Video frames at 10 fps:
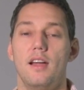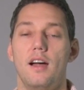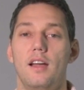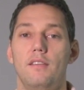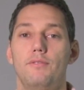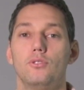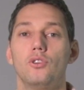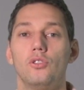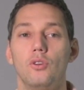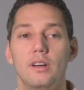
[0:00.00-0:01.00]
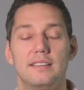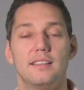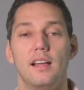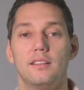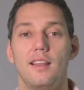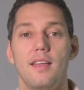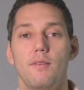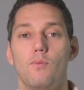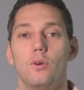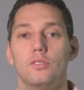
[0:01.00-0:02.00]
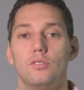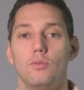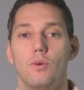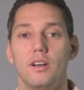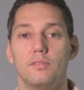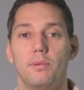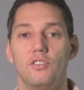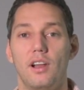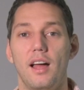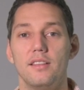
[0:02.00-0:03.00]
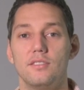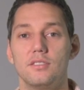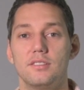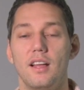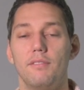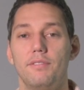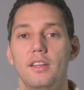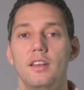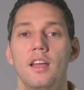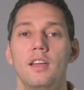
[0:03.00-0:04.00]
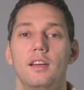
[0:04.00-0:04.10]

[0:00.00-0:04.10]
if you don't know exactly what you want to specialize yourself in,